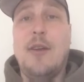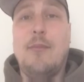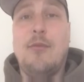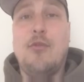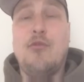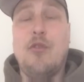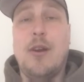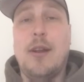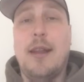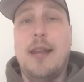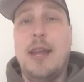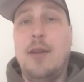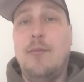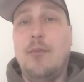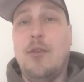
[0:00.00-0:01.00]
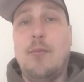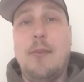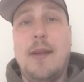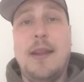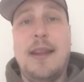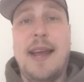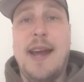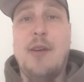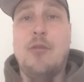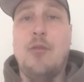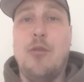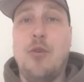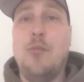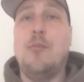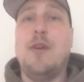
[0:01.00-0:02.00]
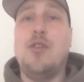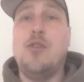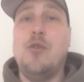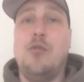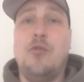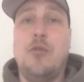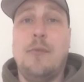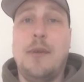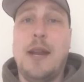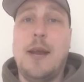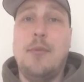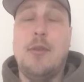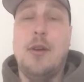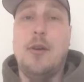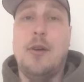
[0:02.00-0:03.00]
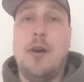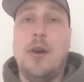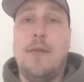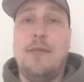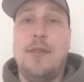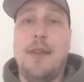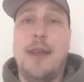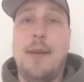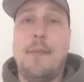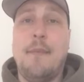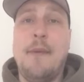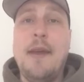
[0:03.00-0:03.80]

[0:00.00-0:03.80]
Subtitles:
I'm struggling even spend an hour or two with my children, being able to look after them.